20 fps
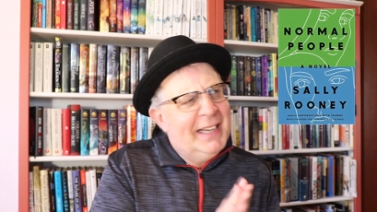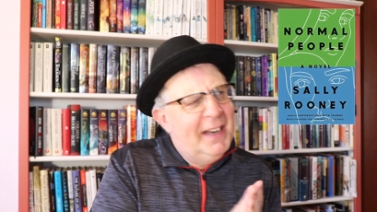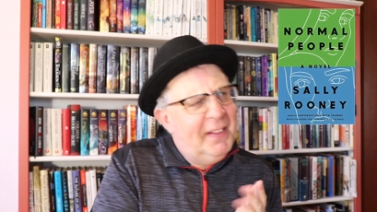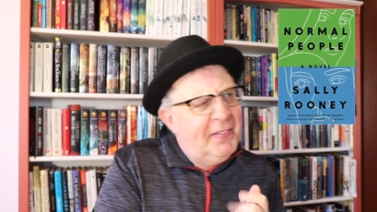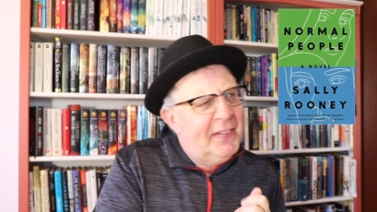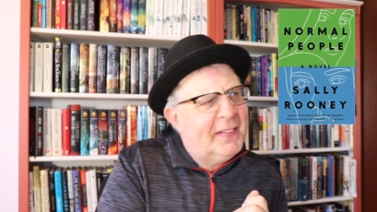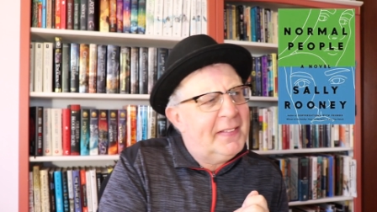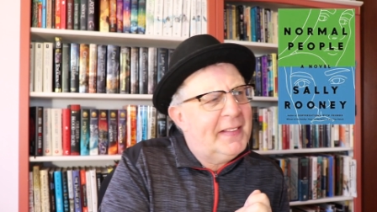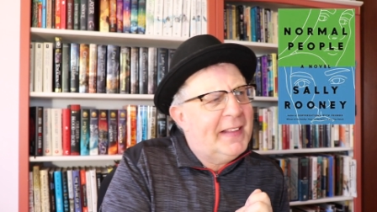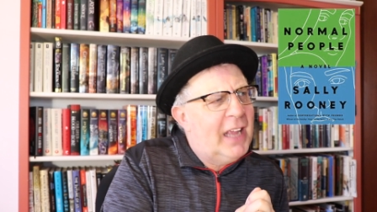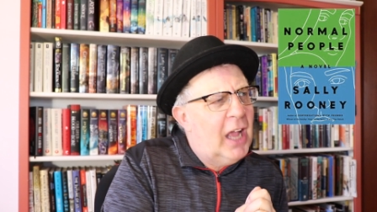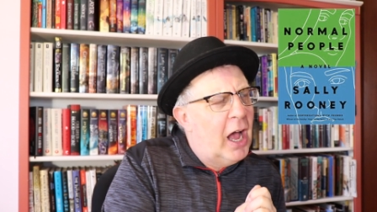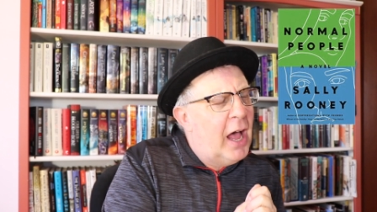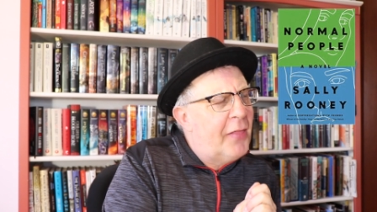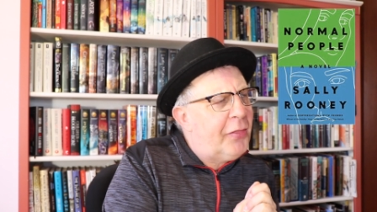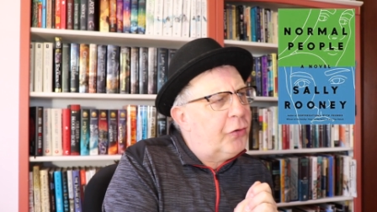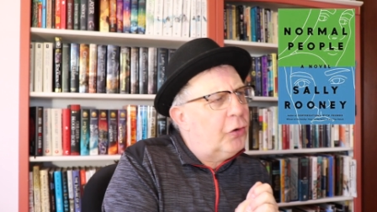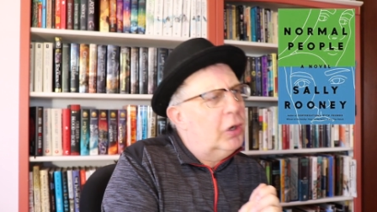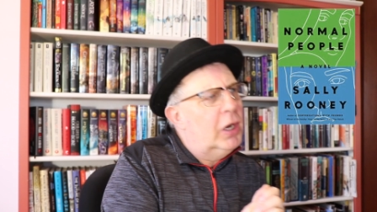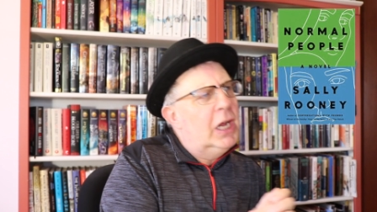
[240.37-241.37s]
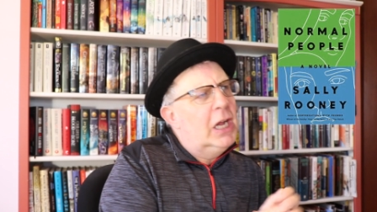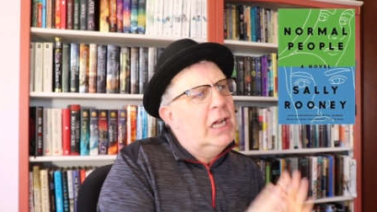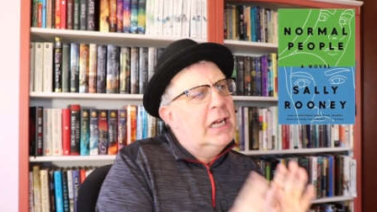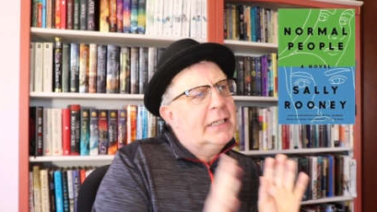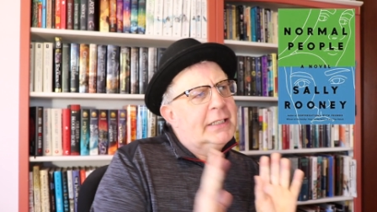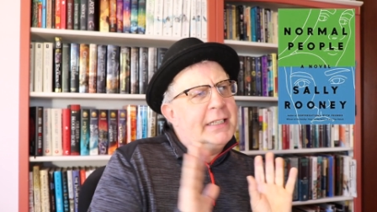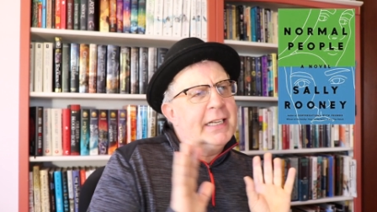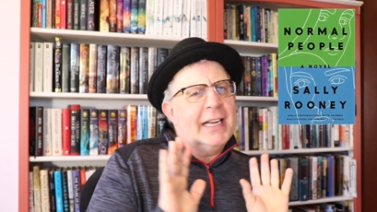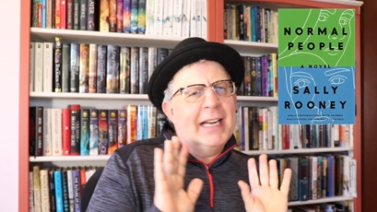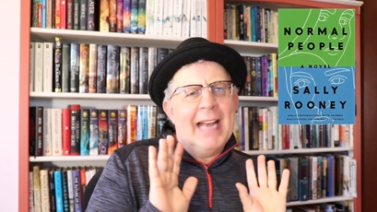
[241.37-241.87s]
did think the author
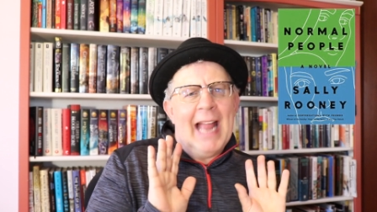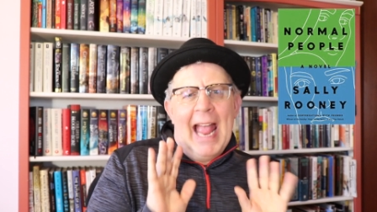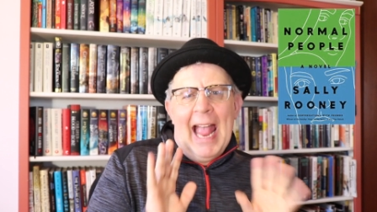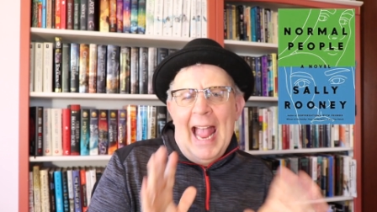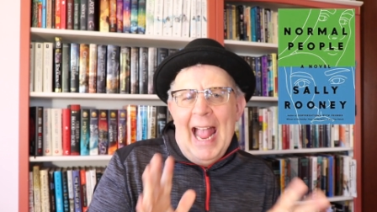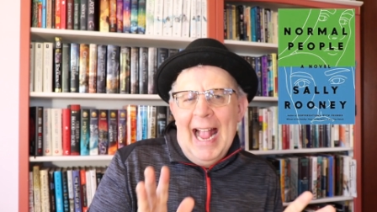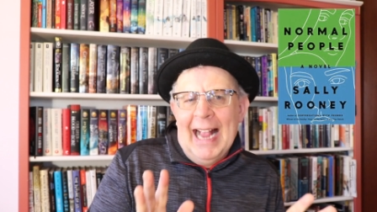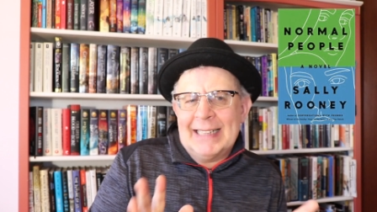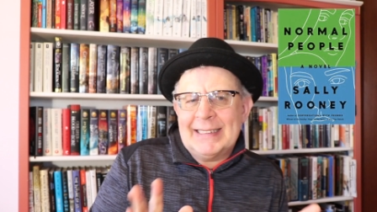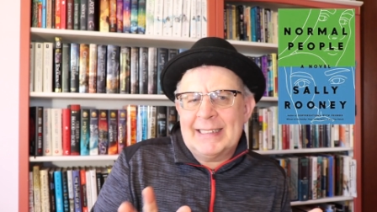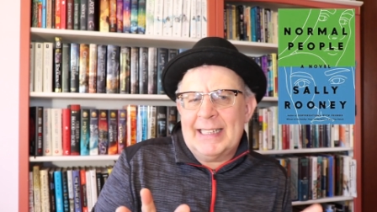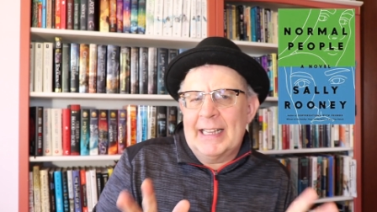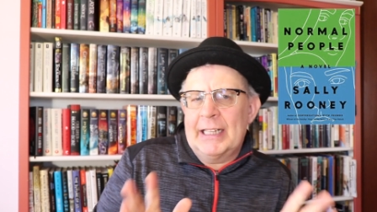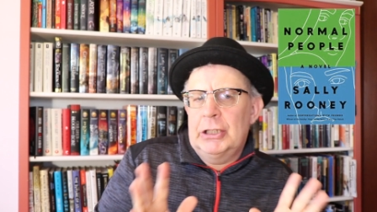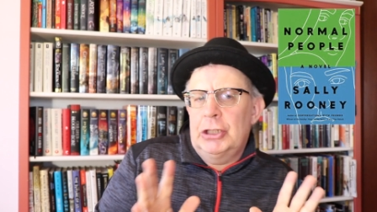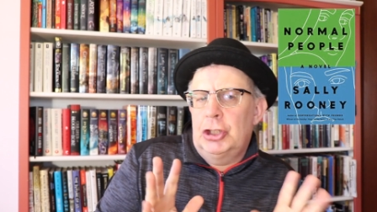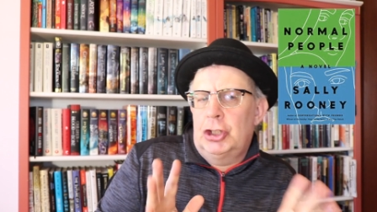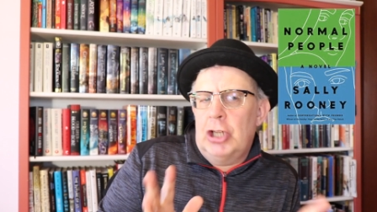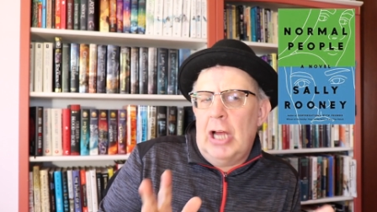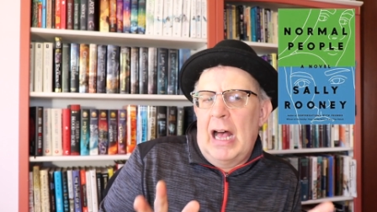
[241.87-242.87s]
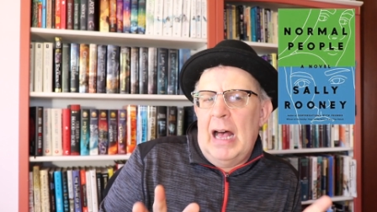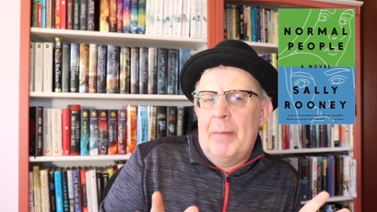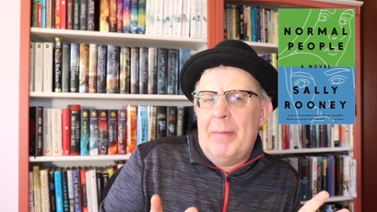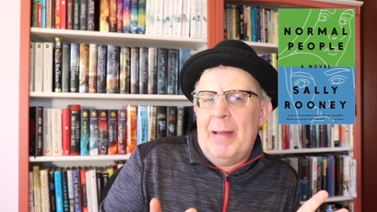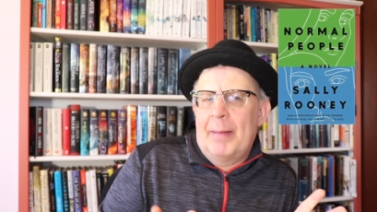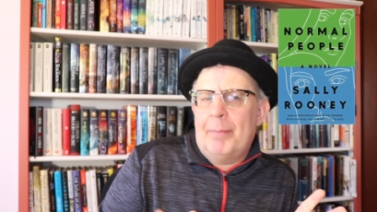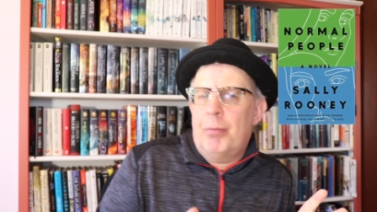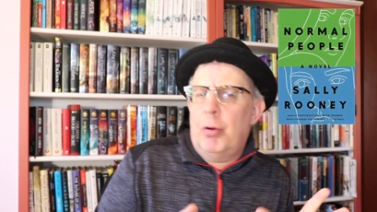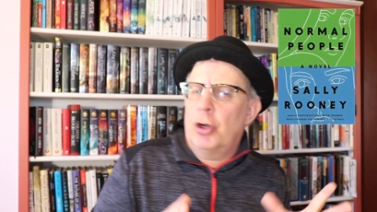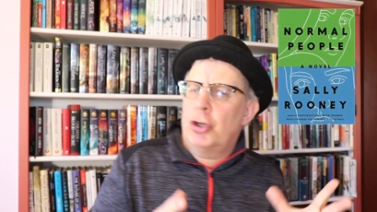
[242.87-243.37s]
did an excellent job
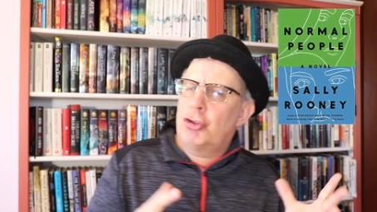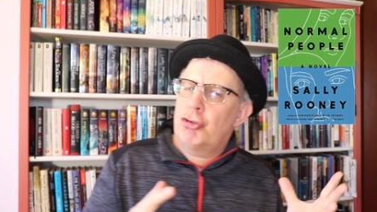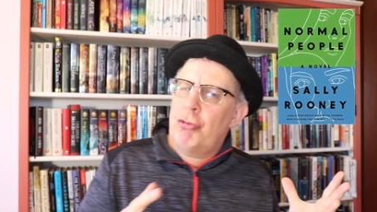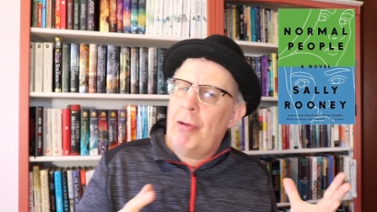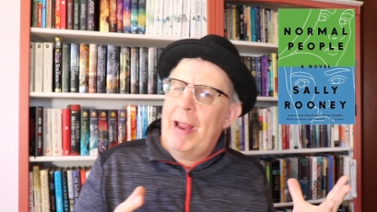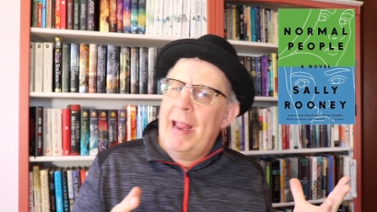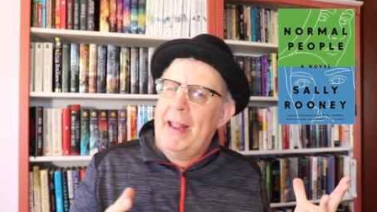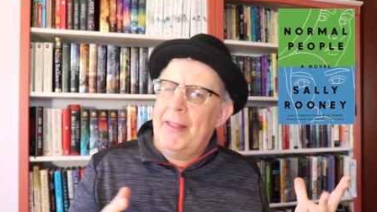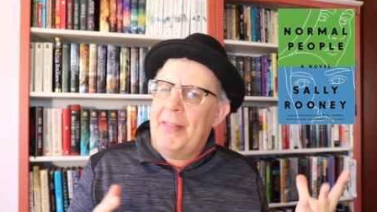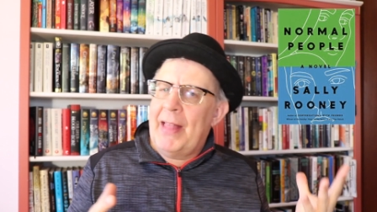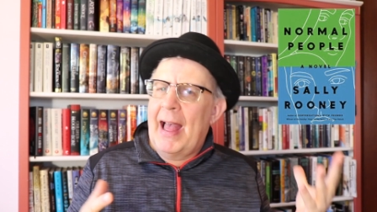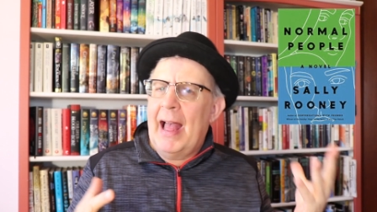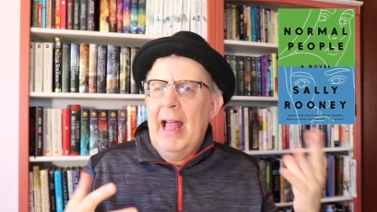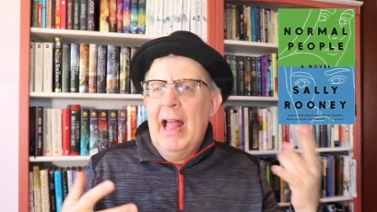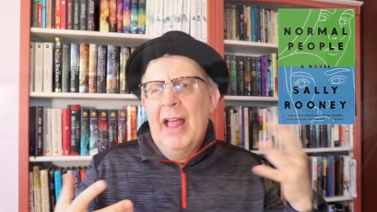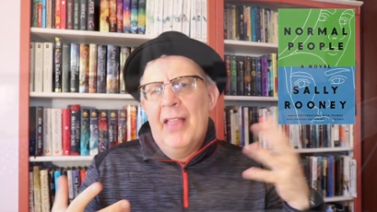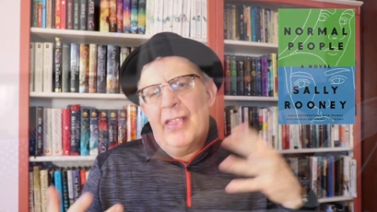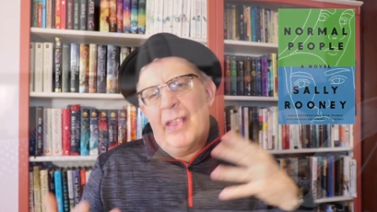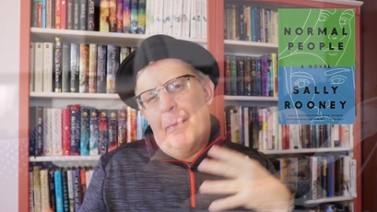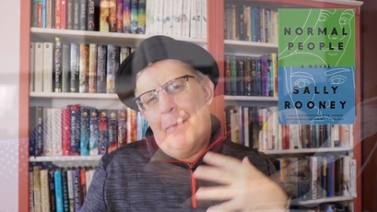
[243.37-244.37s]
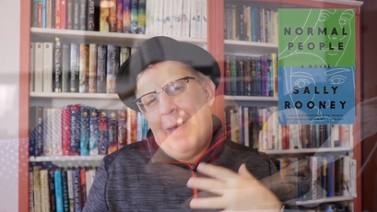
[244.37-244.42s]
at portraying the, the